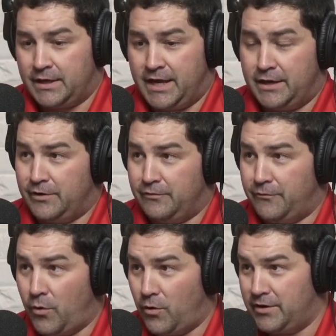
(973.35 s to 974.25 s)
Henry
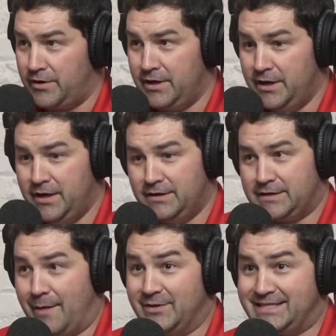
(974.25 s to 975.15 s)
Ford,
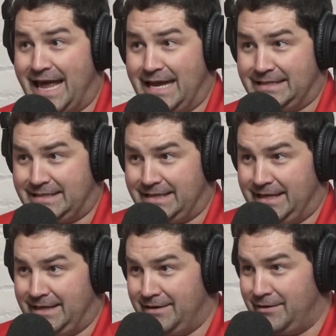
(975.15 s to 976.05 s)
Thomas
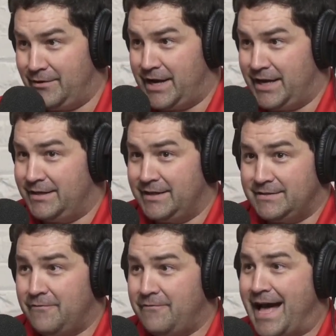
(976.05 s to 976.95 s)
Edison, right?
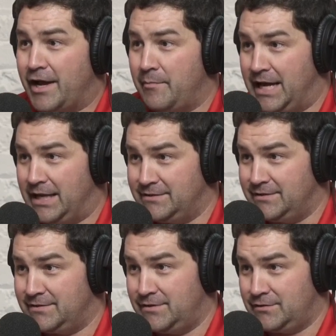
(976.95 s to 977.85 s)
The Vagabonds
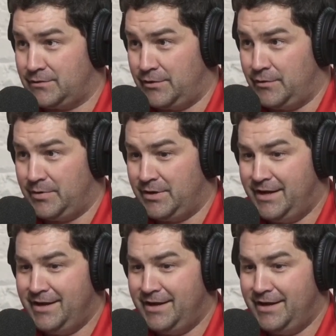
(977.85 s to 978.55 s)
is this group.